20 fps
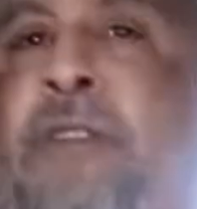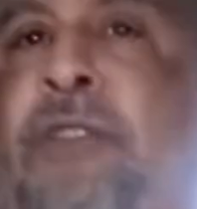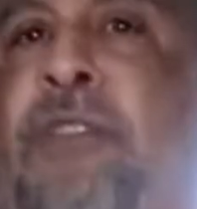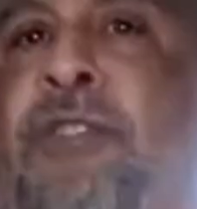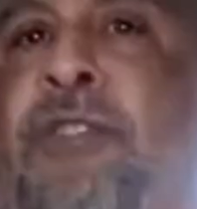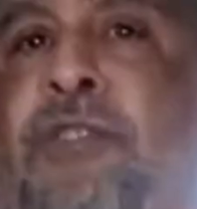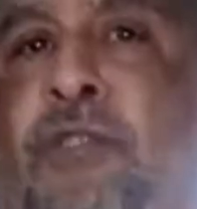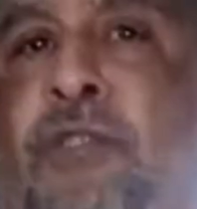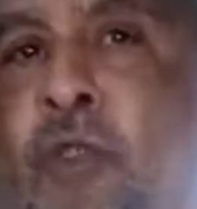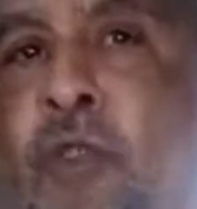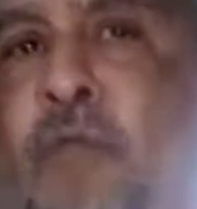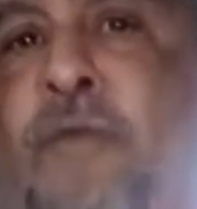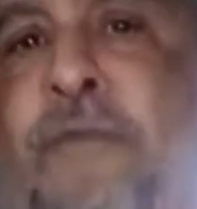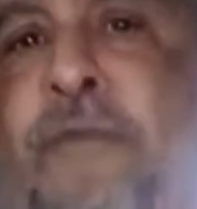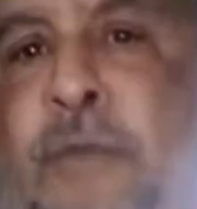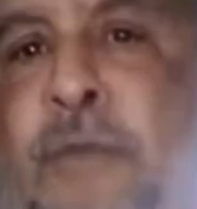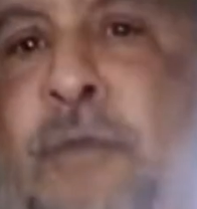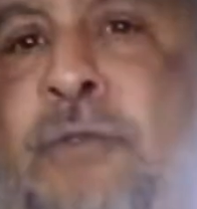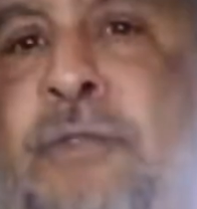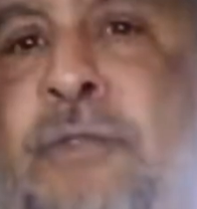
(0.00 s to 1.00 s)
just your own
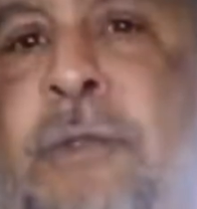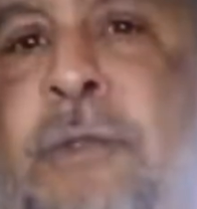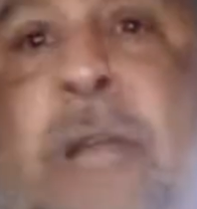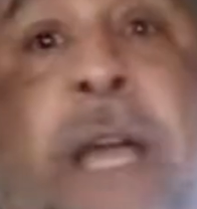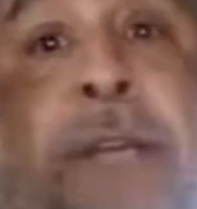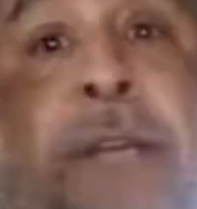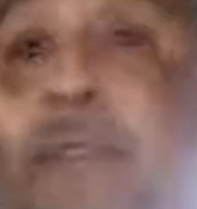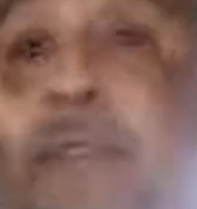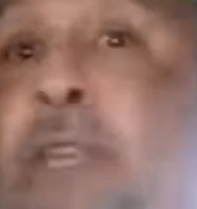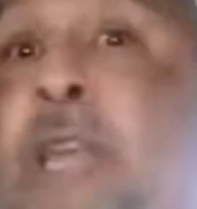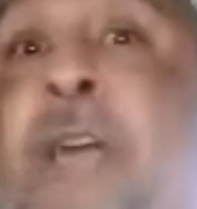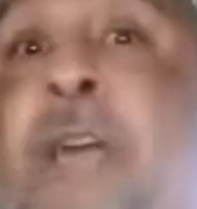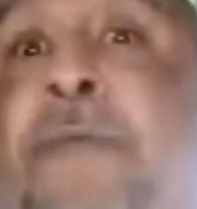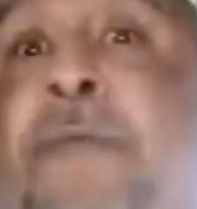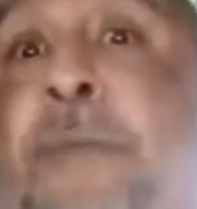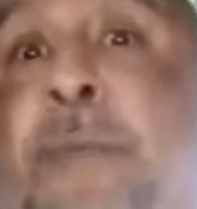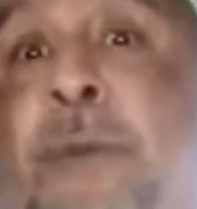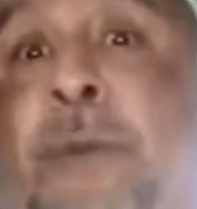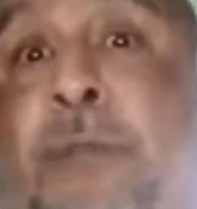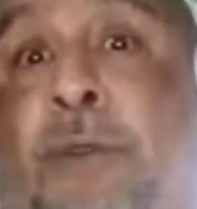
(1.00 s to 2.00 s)
future, like see
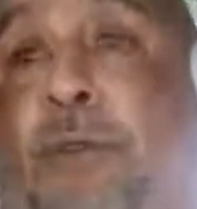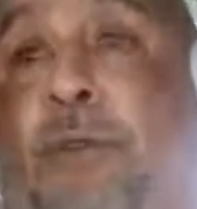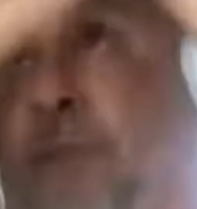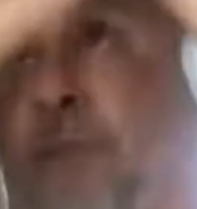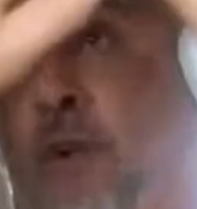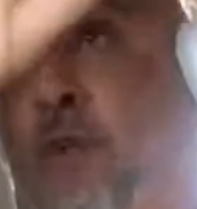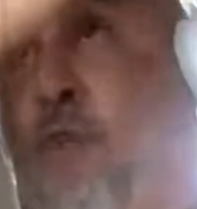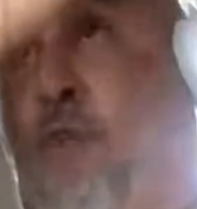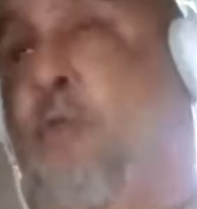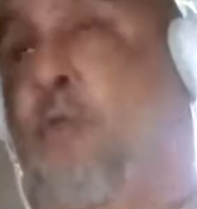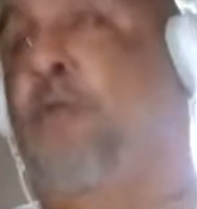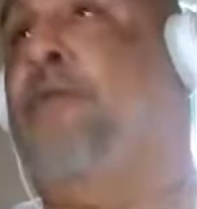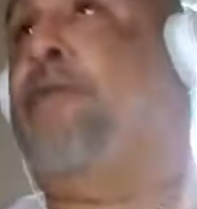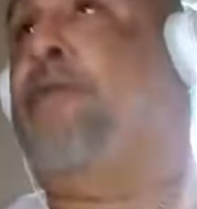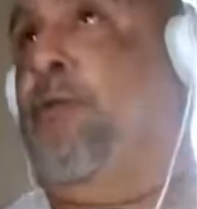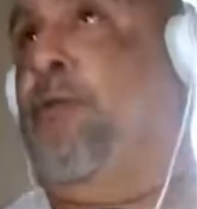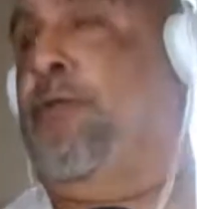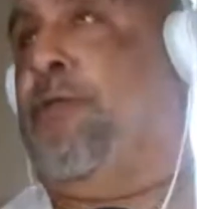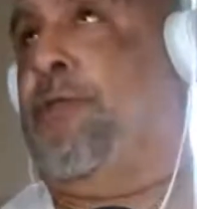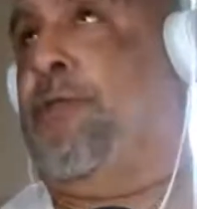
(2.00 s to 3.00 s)
every the whole
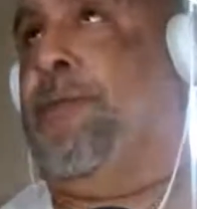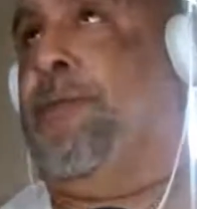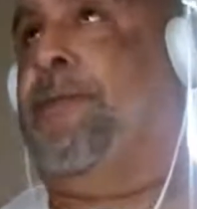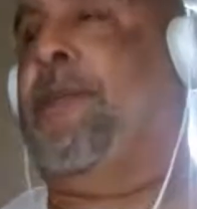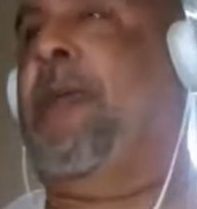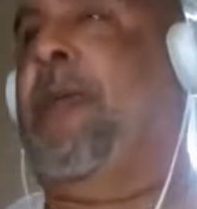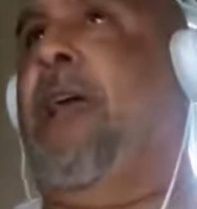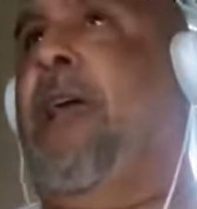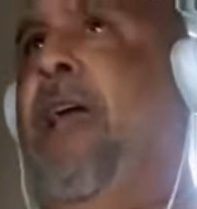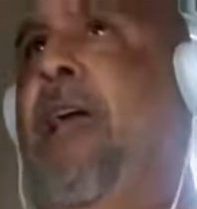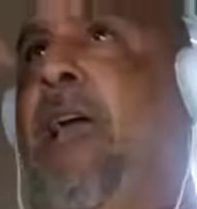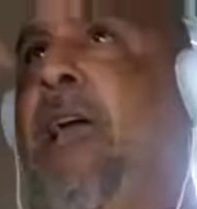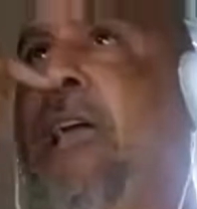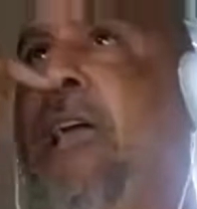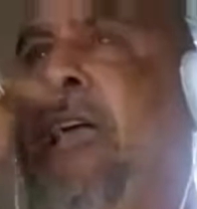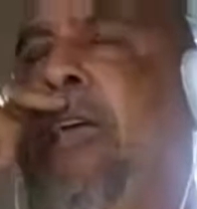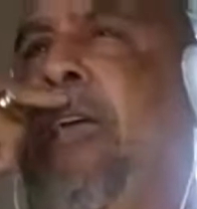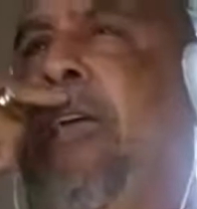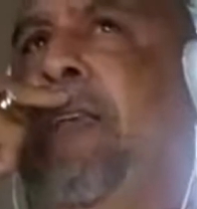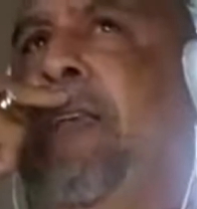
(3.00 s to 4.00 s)
future?"
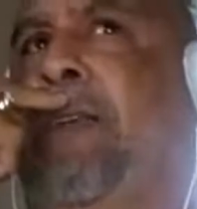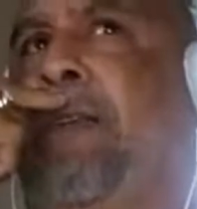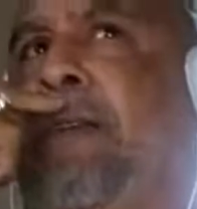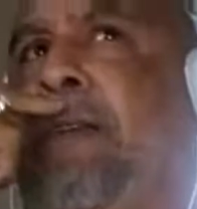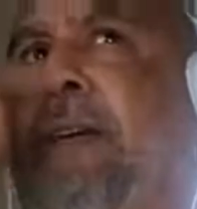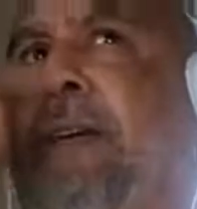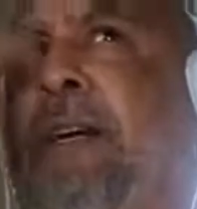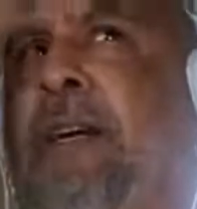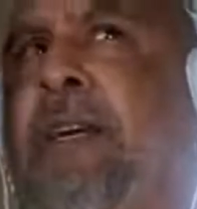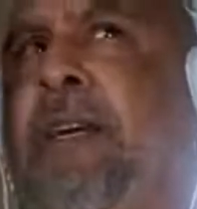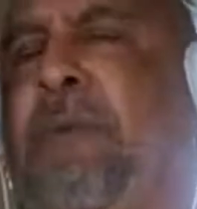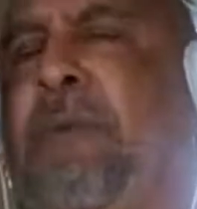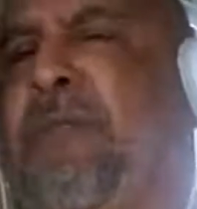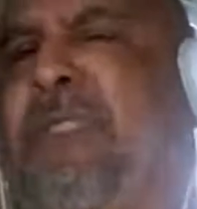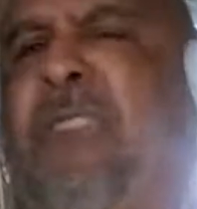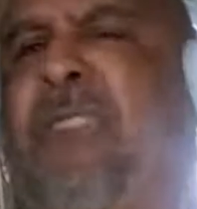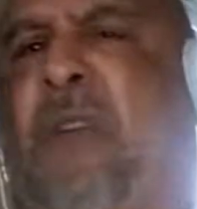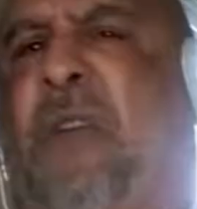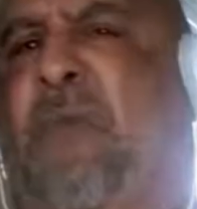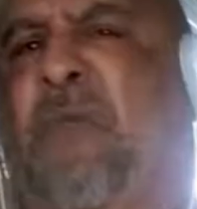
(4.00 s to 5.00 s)
And he
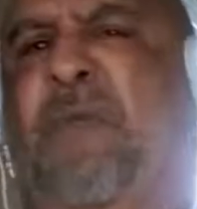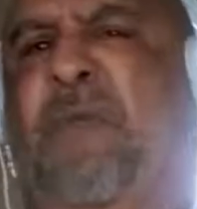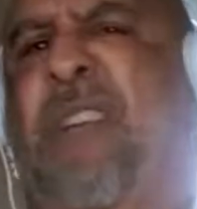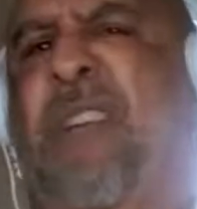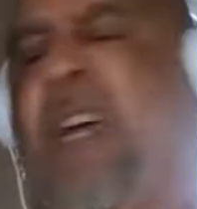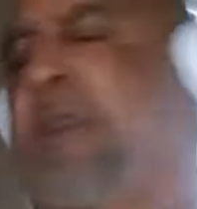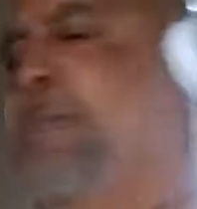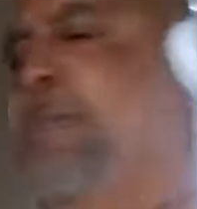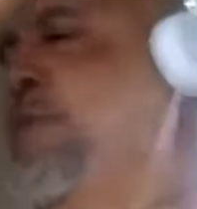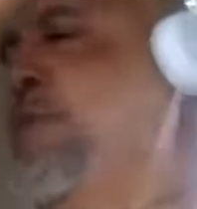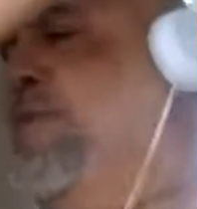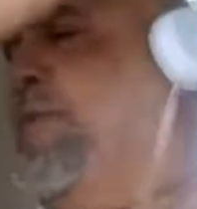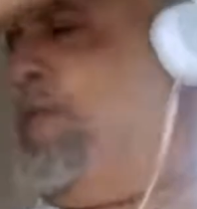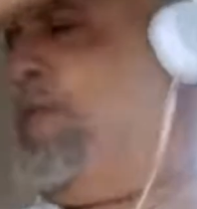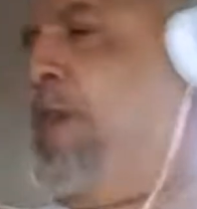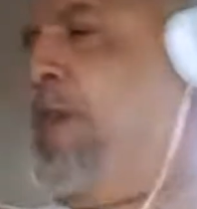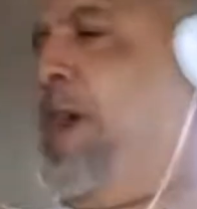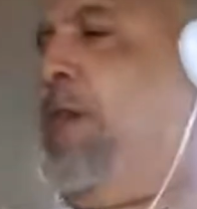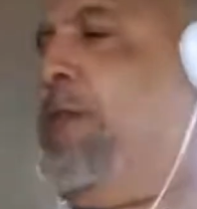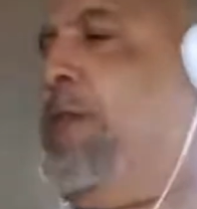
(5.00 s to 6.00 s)
was here, and we was kind of moving
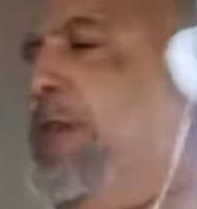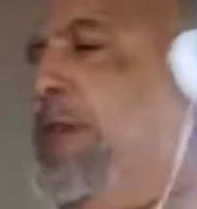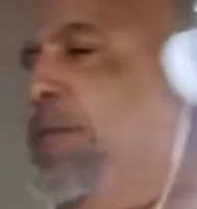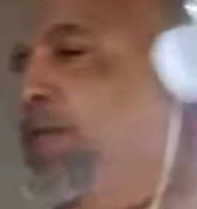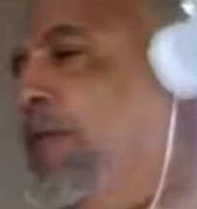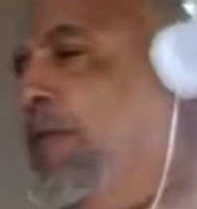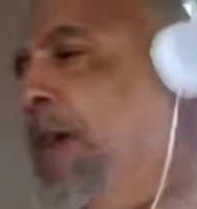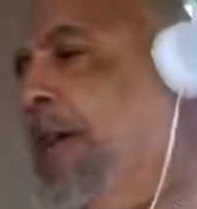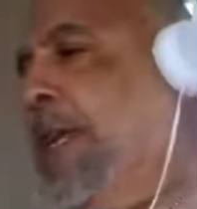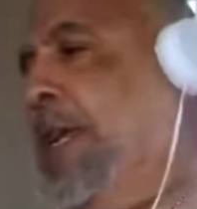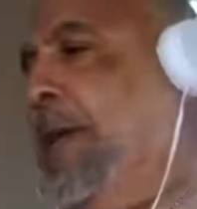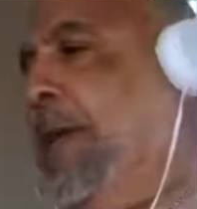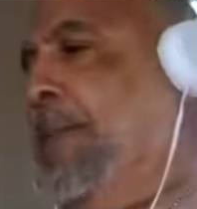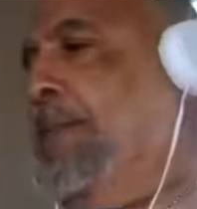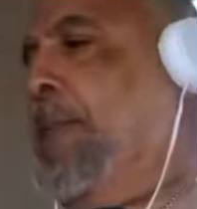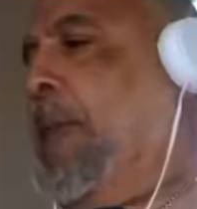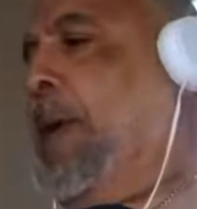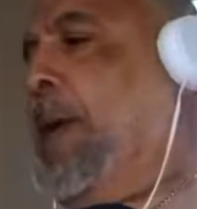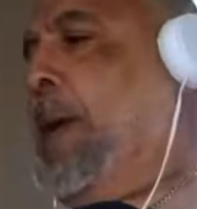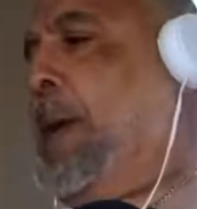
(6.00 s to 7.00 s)
around, getting ready.
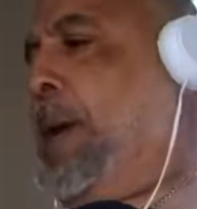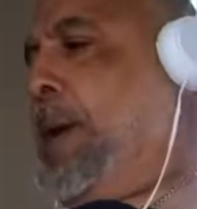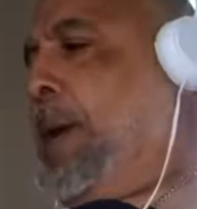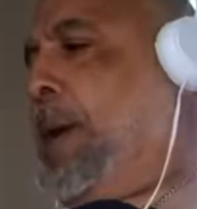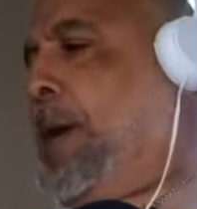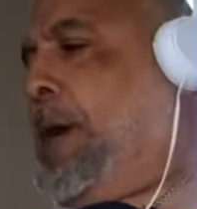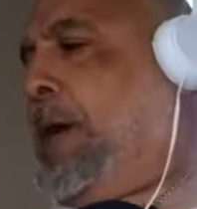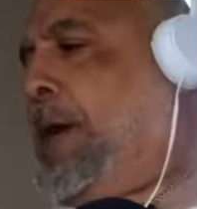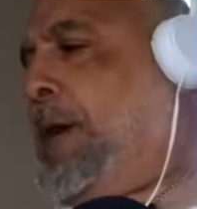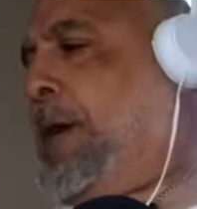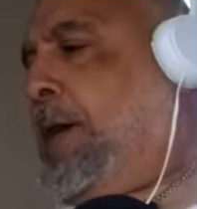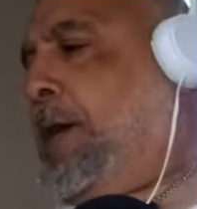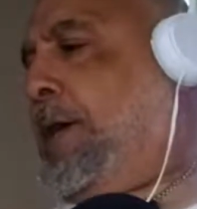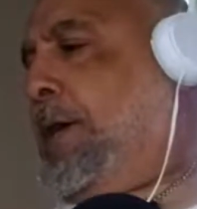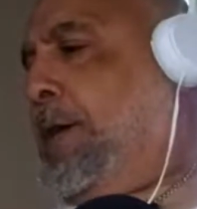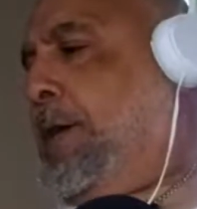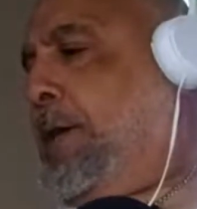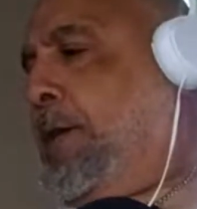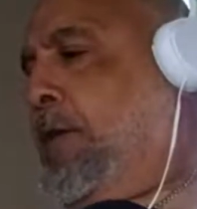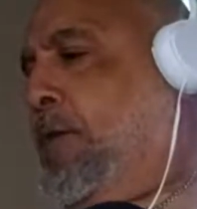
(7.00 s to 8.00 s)
Oh,
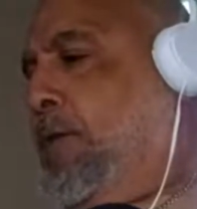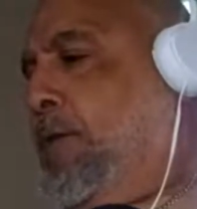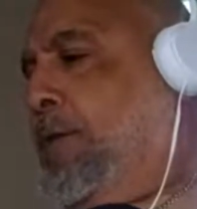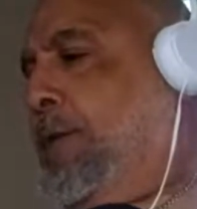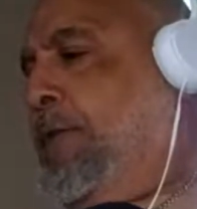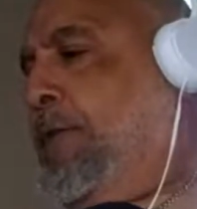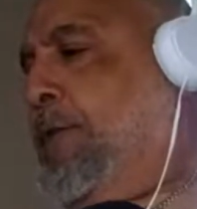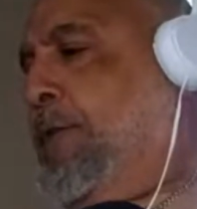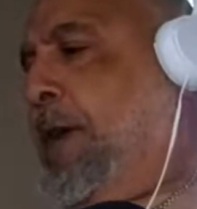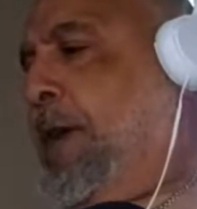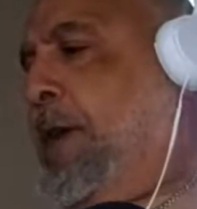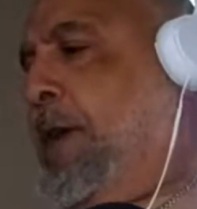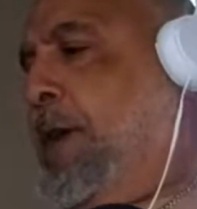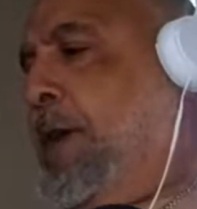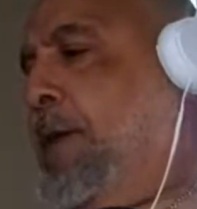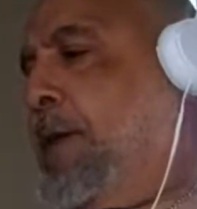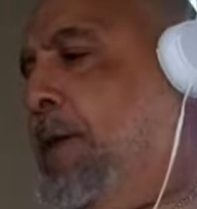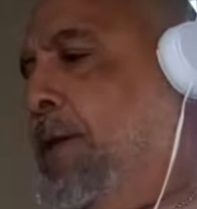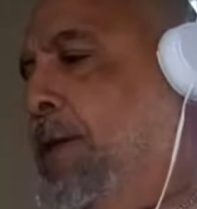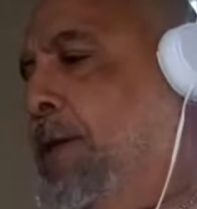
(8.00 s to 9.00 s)
it's right
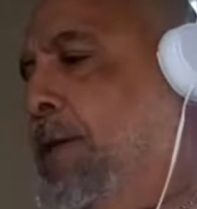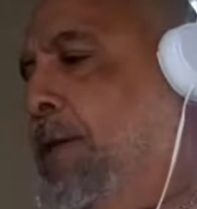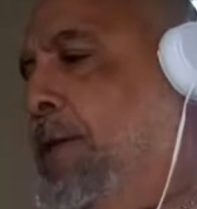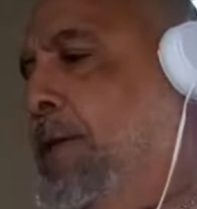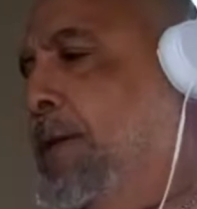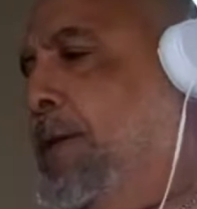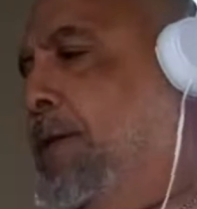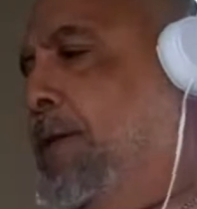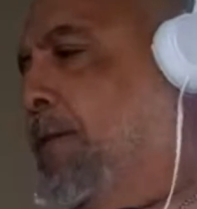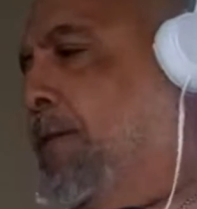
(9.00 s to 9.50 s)
here. This is